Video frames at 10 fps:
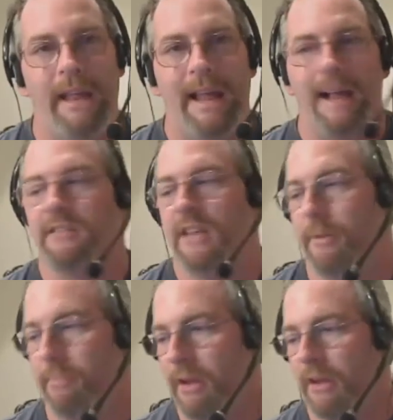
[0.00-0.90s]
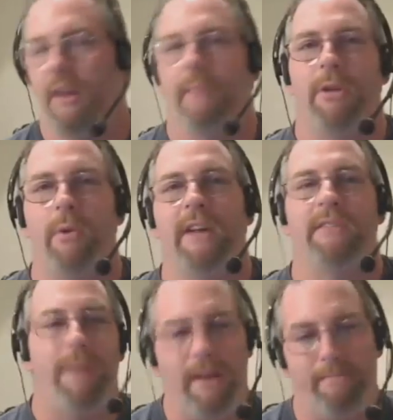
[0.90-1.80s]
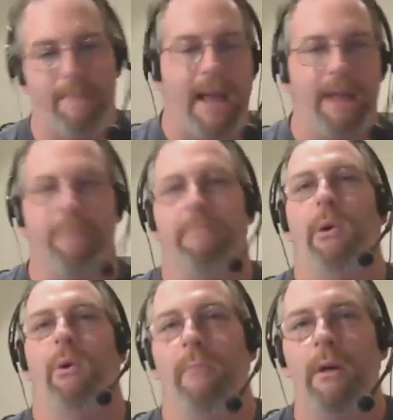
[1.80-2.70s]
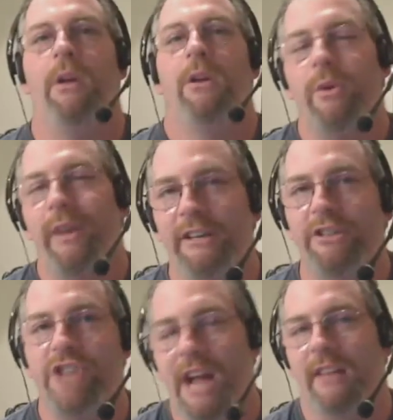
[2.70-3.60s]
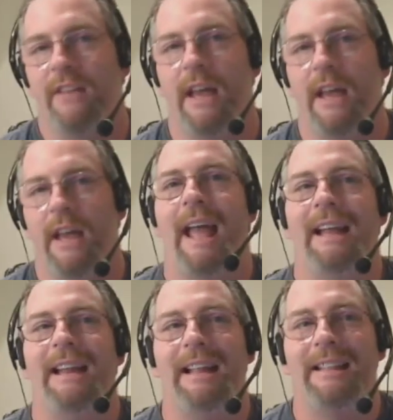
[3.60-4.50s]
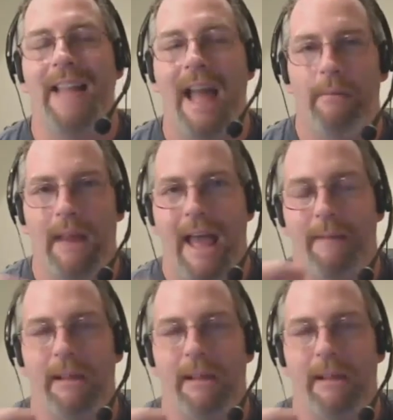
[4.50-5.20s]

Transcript: EXE, plug it up, USB, bang, boom. You can inject that tablet